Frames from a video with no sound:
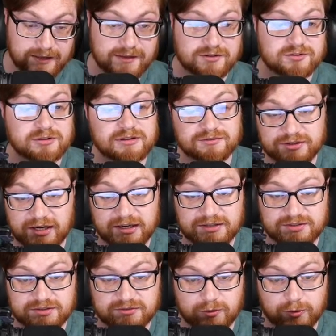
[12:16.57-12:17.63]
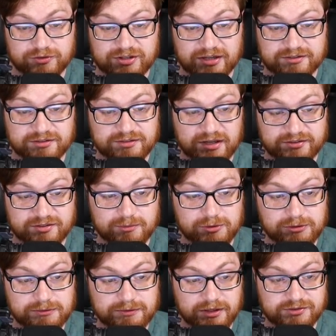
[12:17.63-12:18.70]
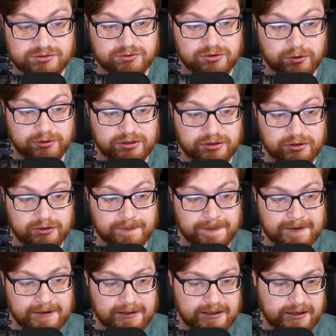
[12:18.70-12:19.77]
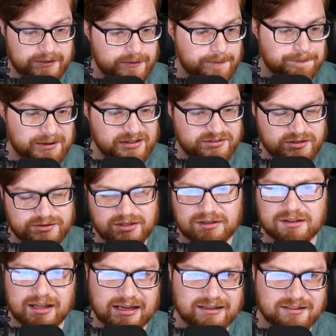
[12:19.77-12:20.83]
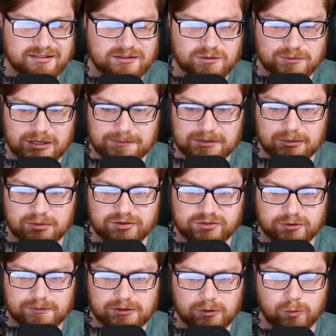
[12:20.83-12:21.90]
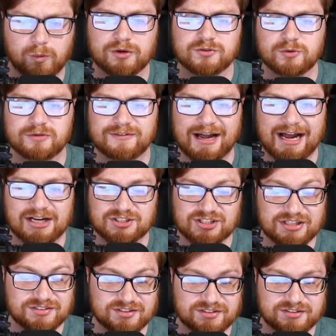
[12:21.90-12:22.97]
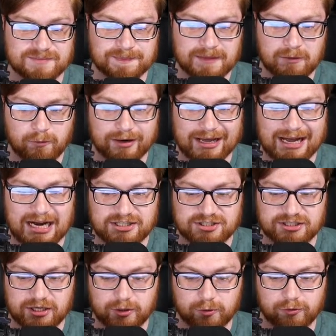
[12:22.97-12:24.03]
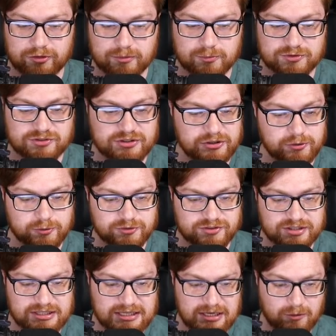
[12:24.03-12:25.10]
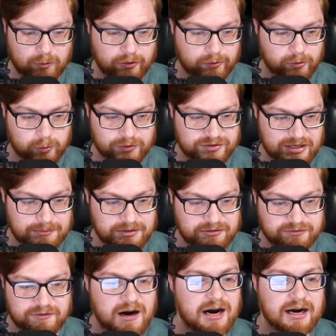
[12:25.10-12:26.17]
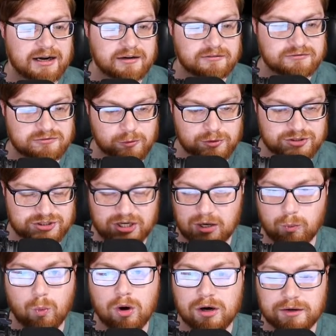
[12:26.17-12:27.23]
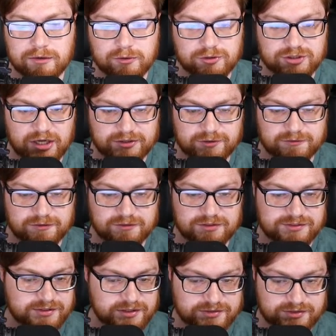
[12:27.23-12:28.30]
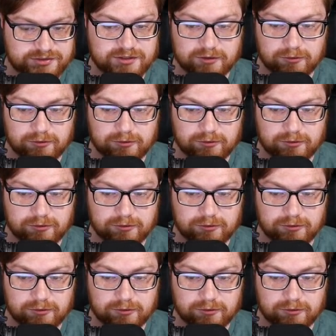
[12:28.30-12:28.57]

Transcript: that string of text is, of course, hexadecimal, as you'd note here. And based on the length, you might be able to determine, oh, what sort of hash is it? What hashing algorithm was used? Whether it was MD5 or SHA-1 or SHA-256, etc.,